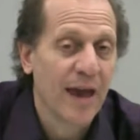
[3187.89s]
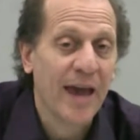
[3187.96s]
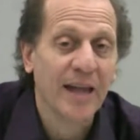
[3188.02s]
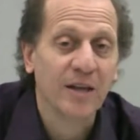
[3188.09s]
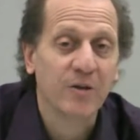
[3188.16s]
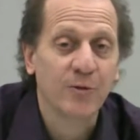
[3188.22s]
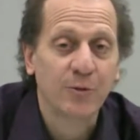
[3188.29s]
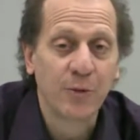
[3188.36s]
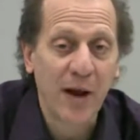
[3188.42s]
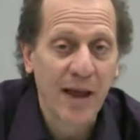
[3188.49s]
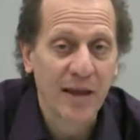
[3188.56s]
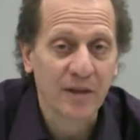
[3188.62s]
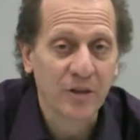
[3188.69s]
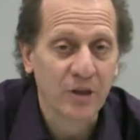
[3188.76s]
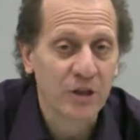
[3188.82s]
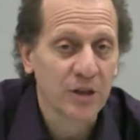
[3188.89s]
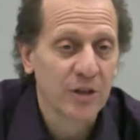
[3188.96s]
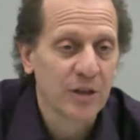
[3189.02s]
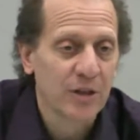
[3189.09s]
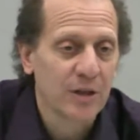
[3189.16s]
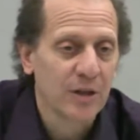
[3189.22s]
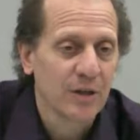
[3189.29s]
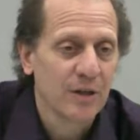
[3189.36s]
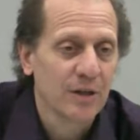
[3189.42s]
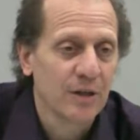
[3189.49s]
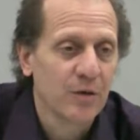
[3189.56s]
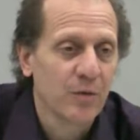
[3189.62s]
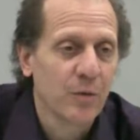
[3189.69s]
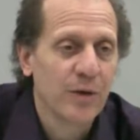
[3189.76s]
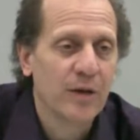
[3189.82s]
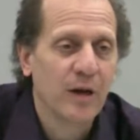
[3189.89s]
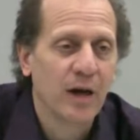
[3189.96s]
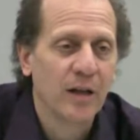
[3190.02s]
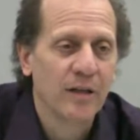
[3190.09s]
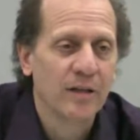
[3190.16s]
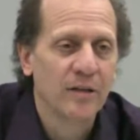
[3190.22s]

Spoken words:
And in French, we call